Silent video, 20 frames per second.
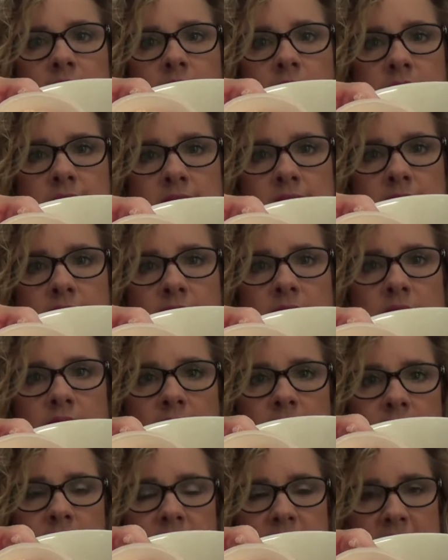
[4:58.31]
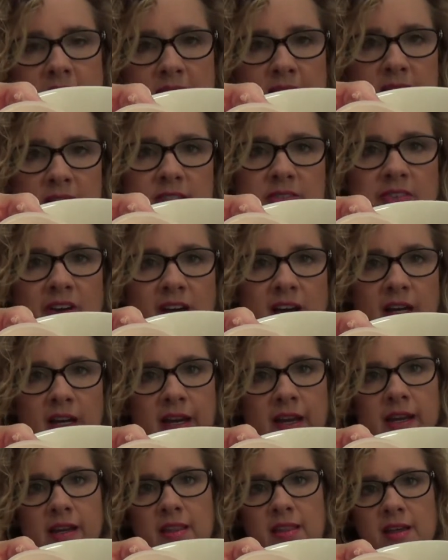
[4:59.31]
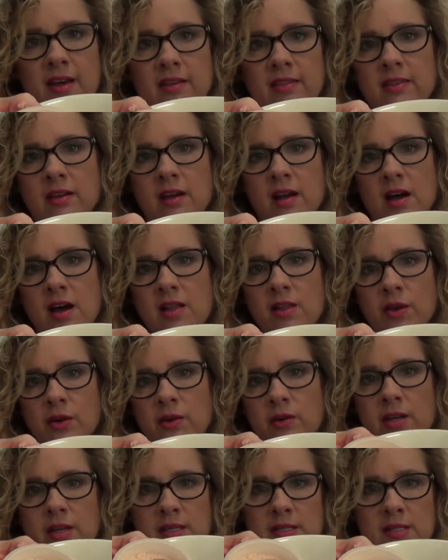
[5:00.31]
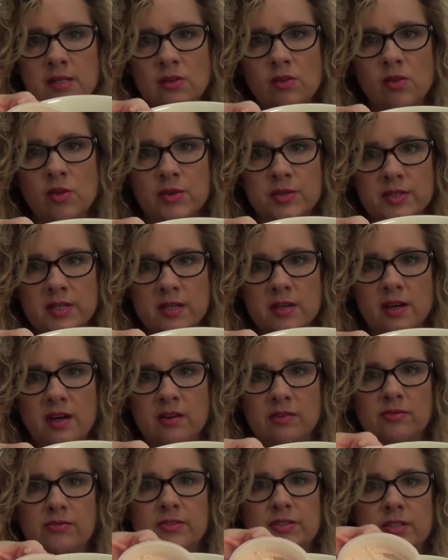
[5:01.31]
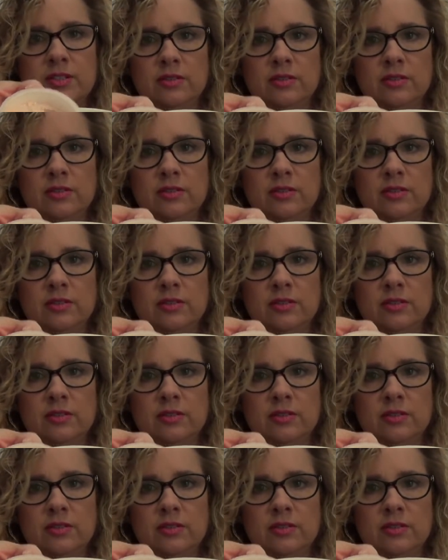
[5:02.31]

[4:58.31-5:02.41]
until I'm satisfied that the color is close enough